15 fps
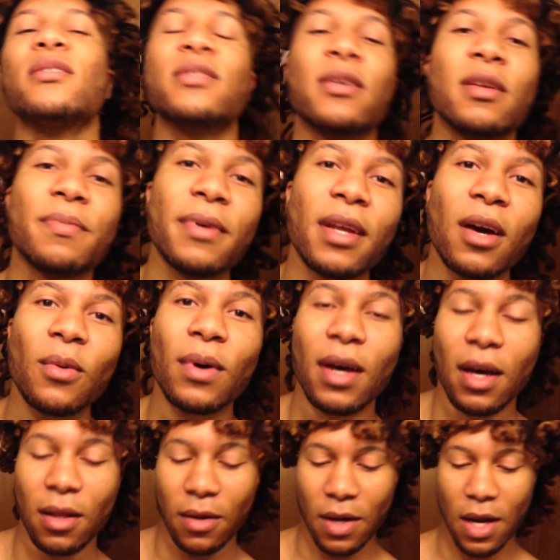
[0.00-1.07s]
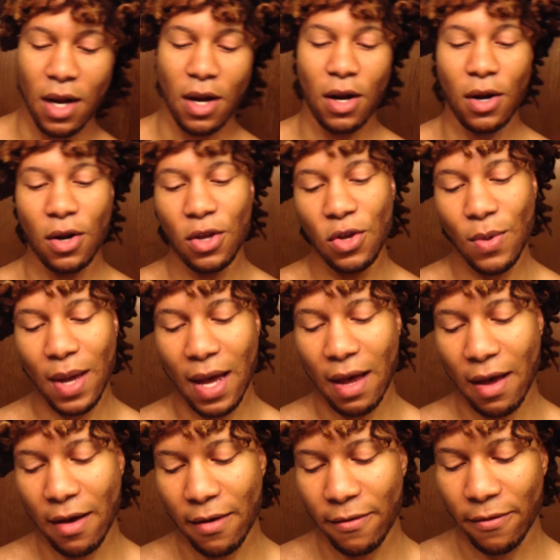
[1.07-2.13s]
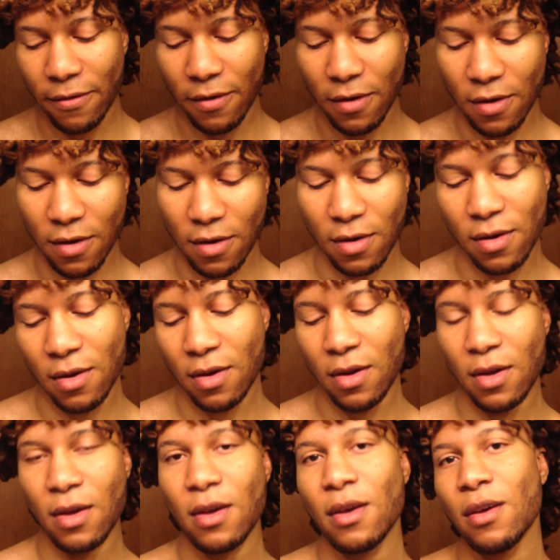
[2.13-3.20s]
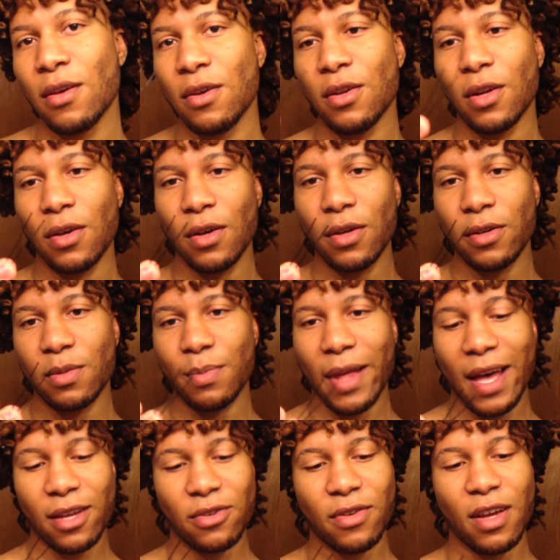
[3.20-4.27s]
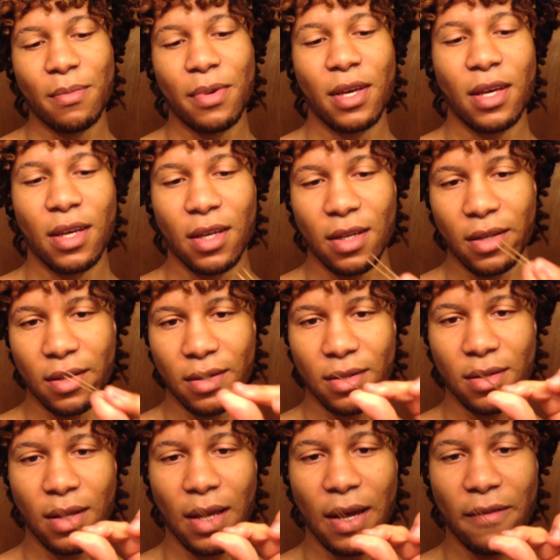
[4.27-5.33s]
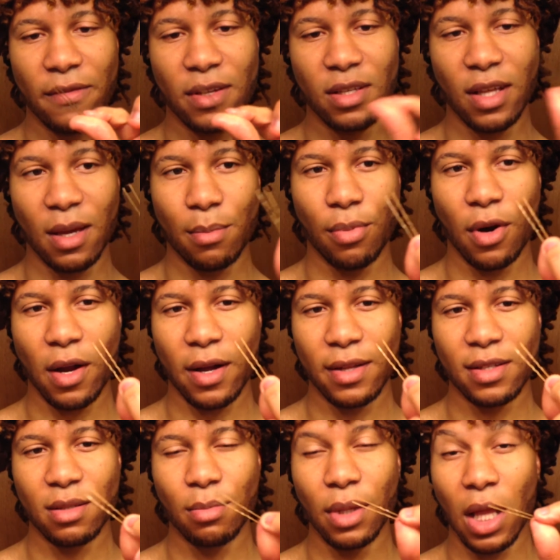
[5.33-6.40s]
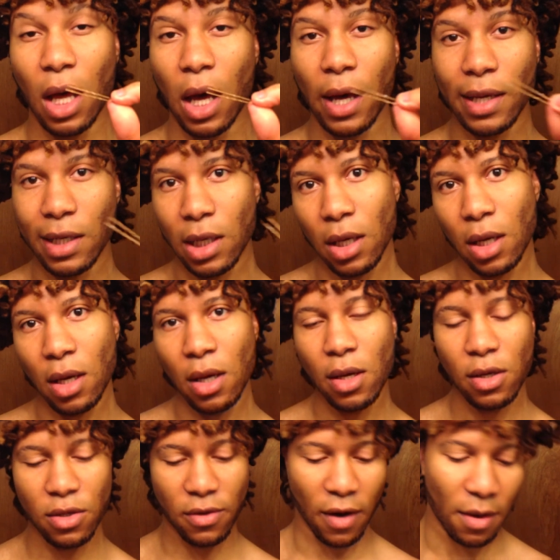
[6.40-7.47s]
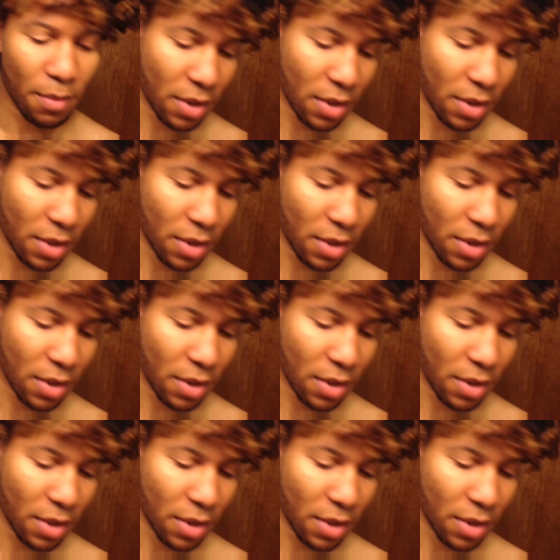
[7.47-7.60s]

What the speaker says: So depending on what color hair you have, you can use black straight pins. They have these like bronze blonde straight